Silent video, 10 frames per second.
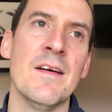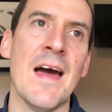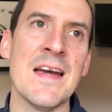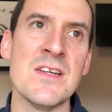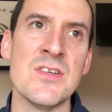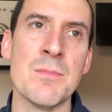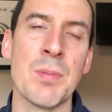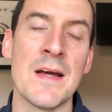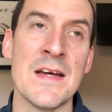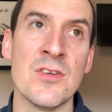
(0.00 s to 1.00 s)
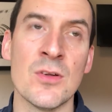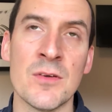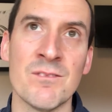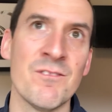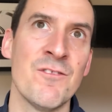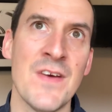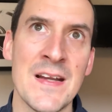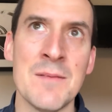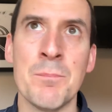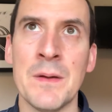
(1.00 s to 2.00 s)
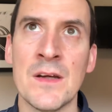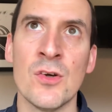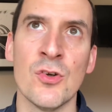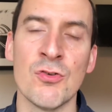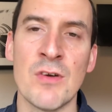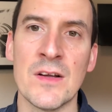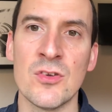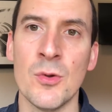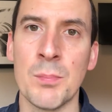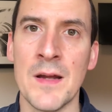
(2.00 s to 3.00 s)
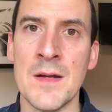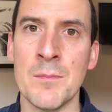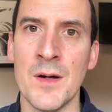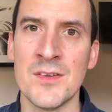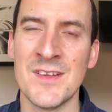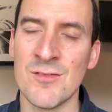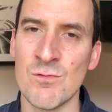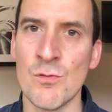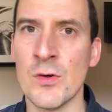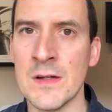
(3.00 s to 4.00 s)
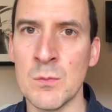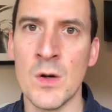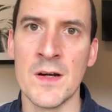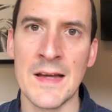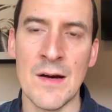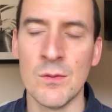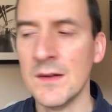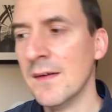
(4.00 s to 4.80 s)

aging players on fairly big contracts, not playing much, doesn't really work out.